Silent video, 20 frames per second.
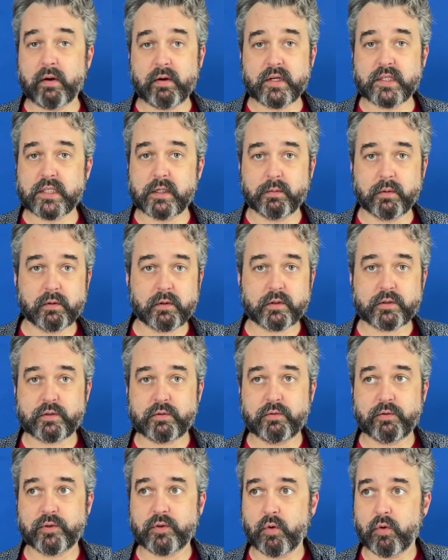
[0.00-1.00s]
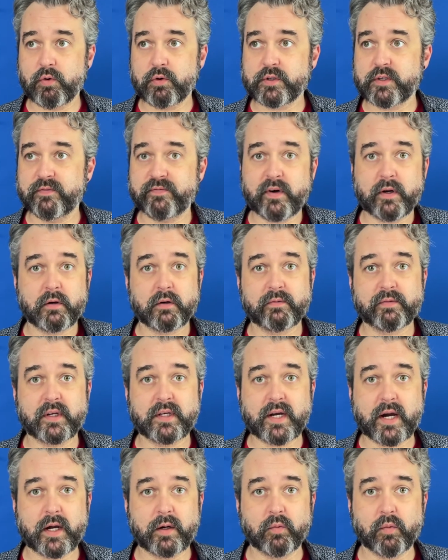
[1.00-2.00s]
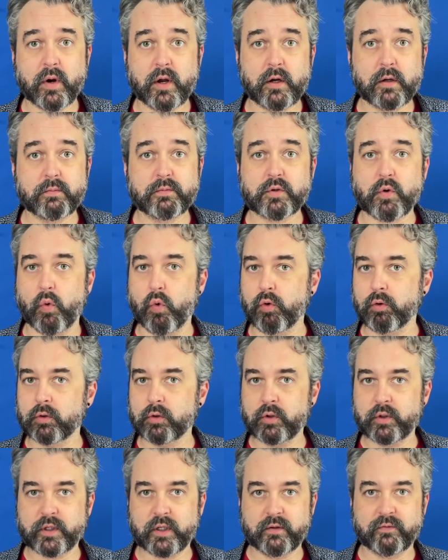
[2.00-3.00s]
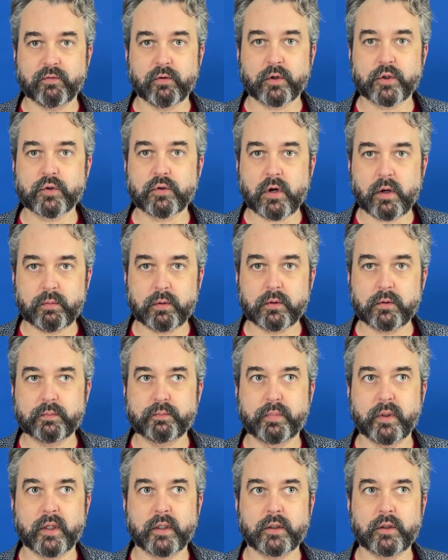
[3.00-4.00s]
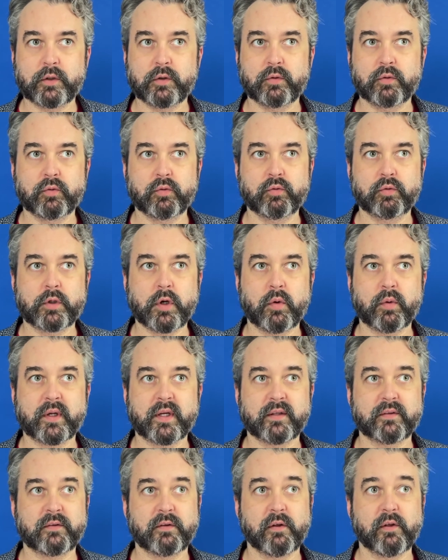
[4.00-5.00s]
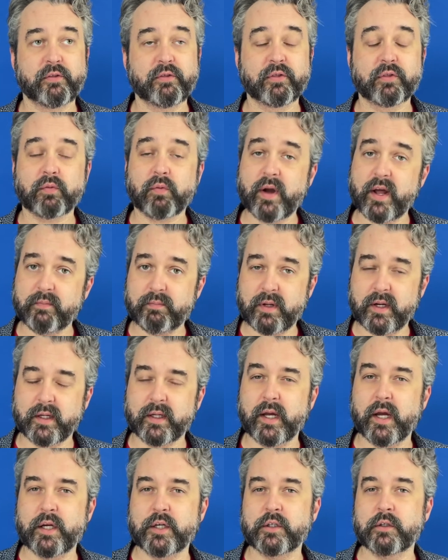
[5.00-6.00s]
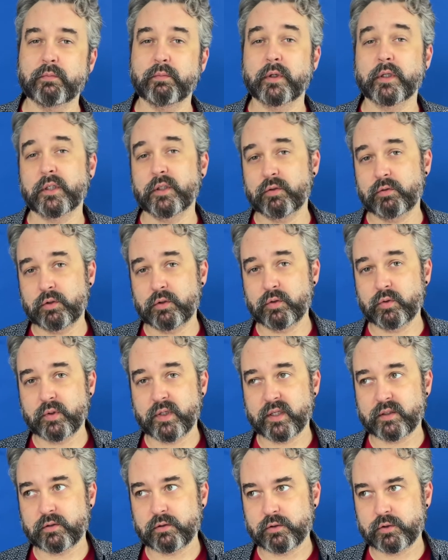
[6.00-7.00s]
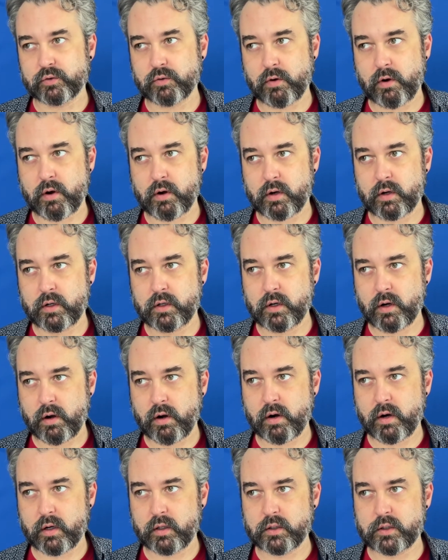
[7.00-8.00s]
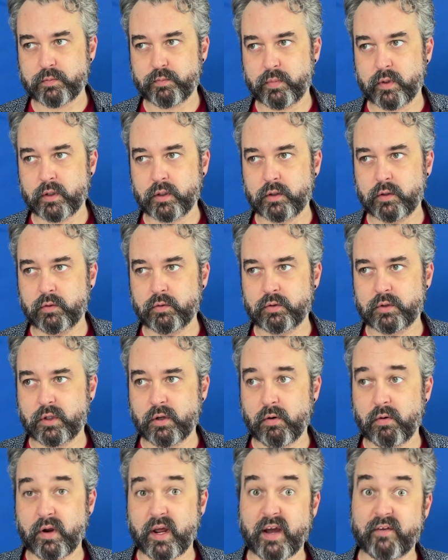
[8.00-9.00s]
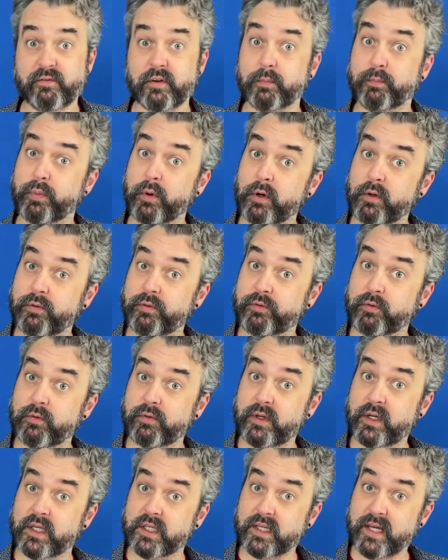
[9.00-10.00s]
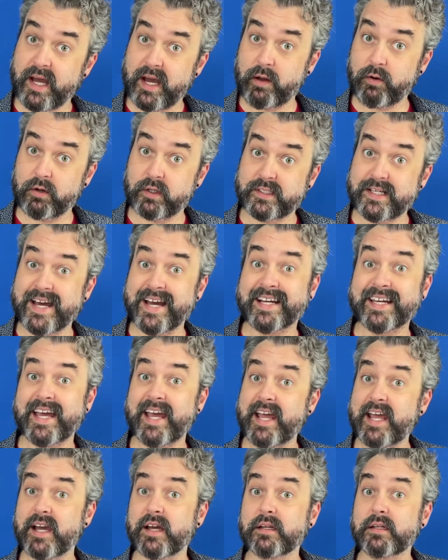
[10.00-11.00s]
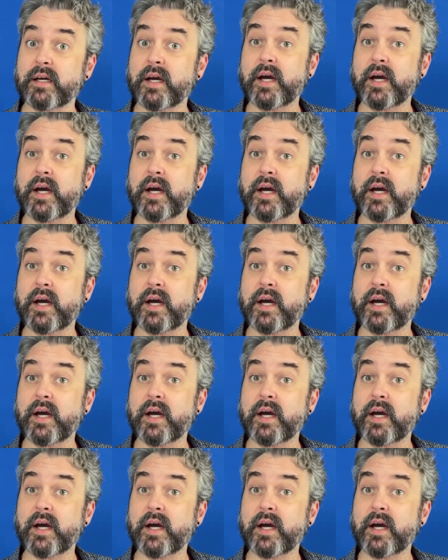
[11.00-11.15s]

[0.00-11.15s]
similar to Thor's Defender of the Nine Realms or Looking for Trouble, but you don't get the threat mitigation, but you do get to draw cards, but you don't have to burn through the encounter deck, and